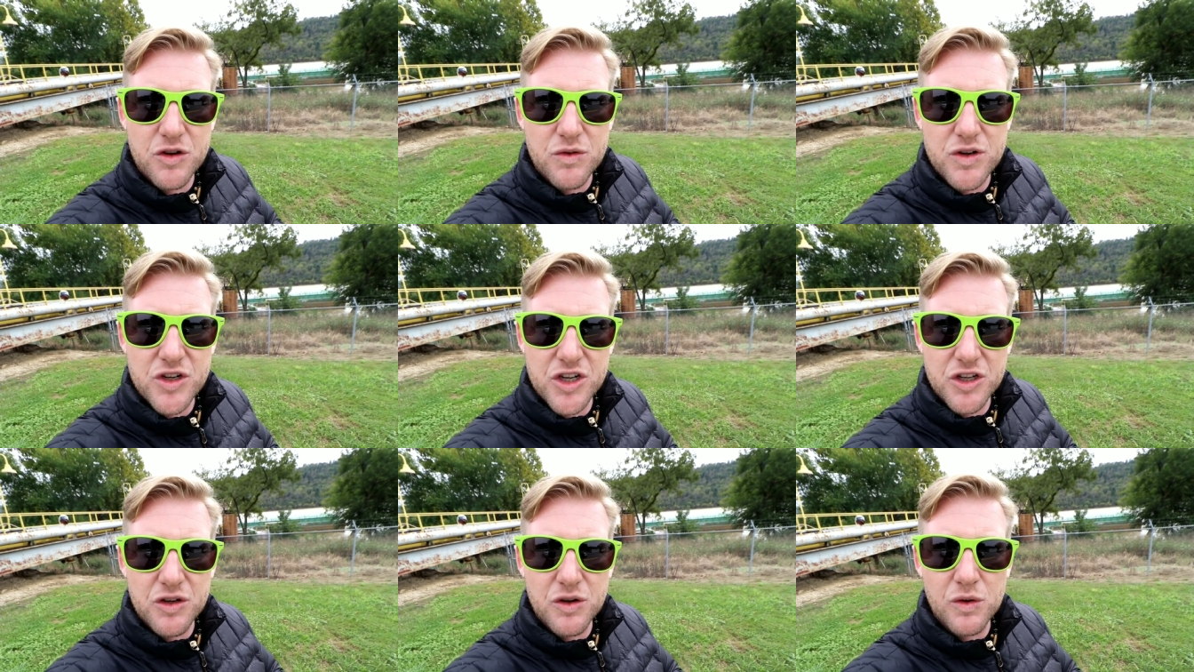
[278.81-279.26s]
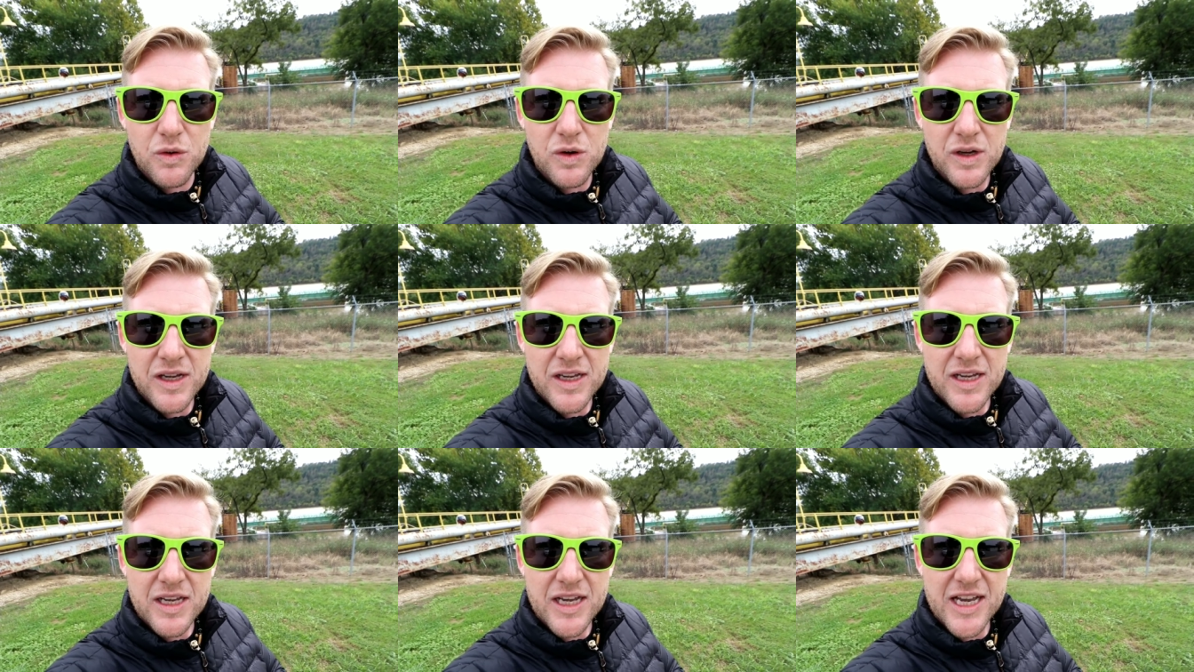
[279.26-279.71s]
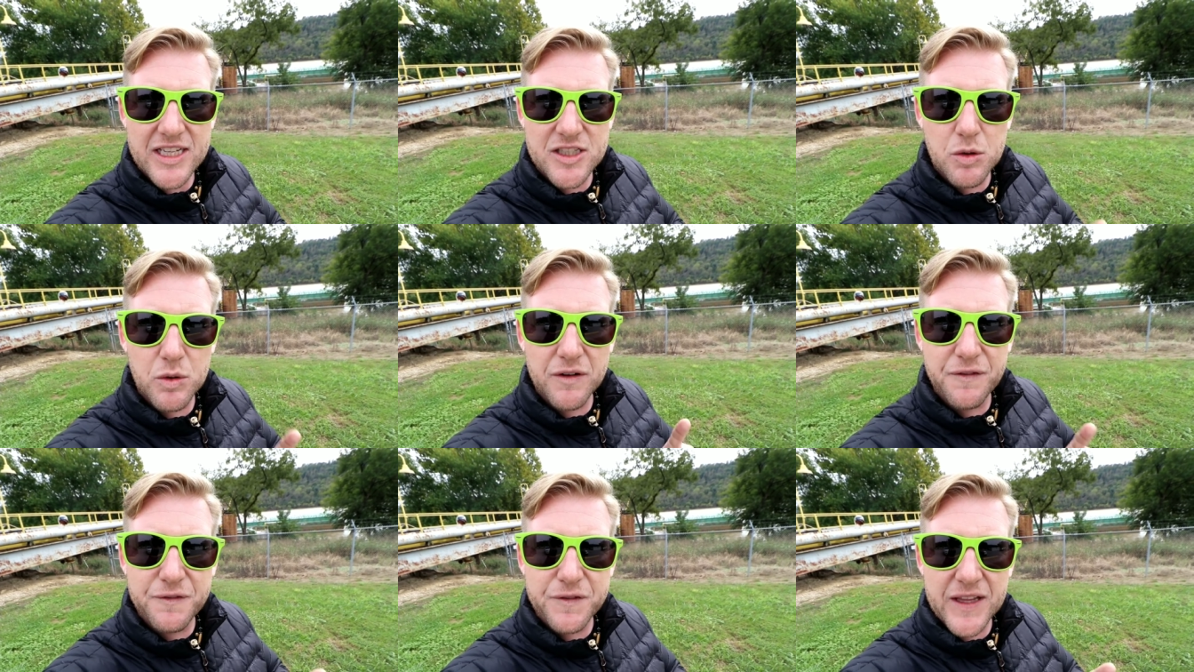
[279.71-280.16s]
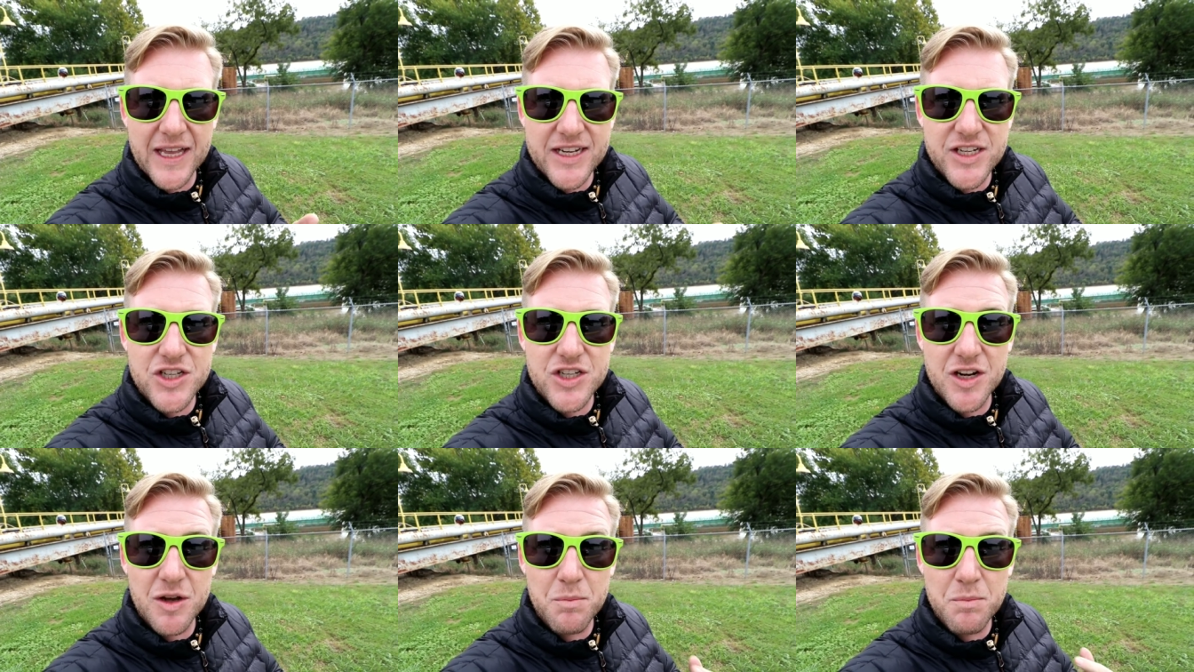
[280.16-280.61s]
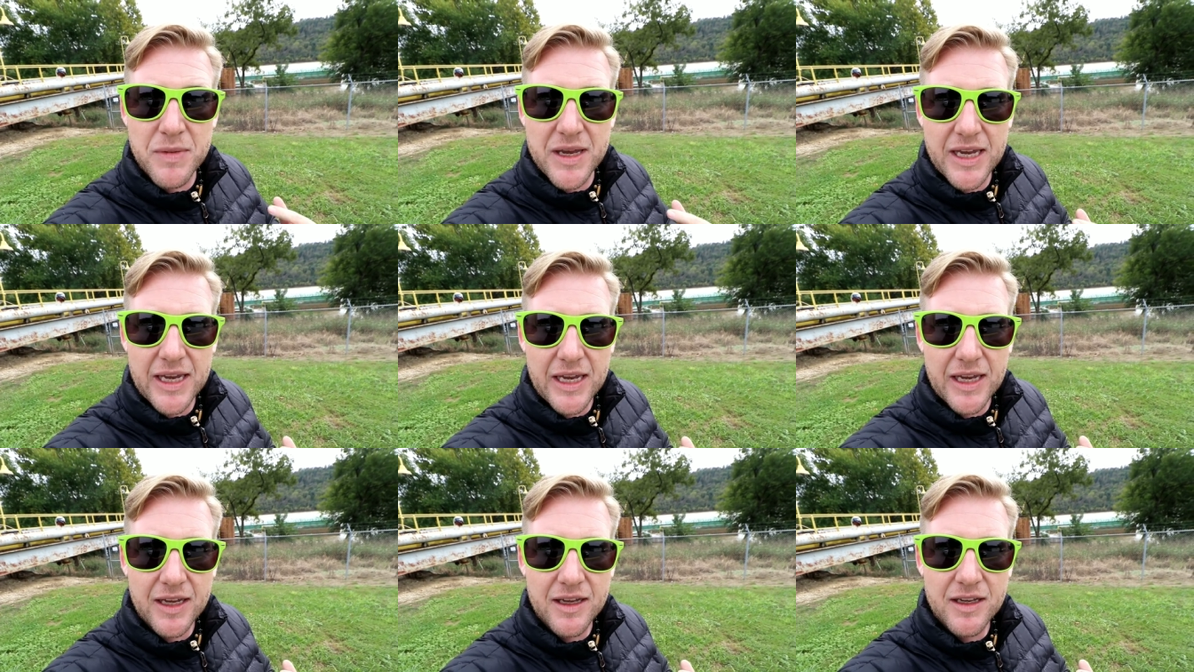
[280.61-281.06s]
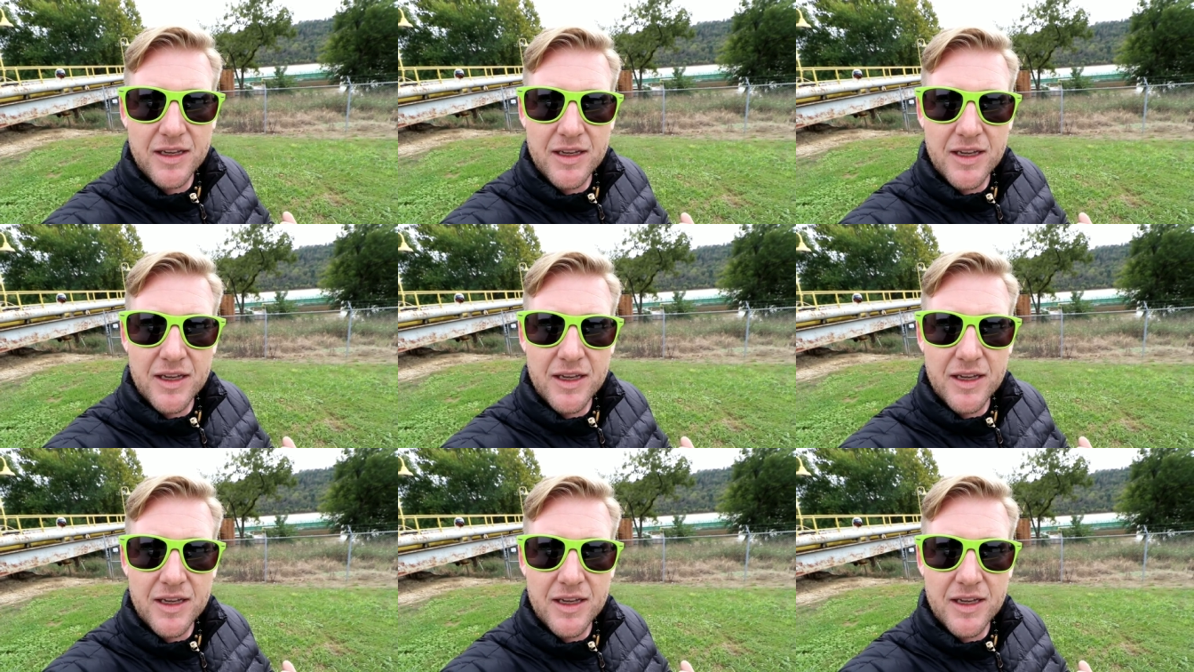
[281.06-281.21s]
you do is a reflection of me.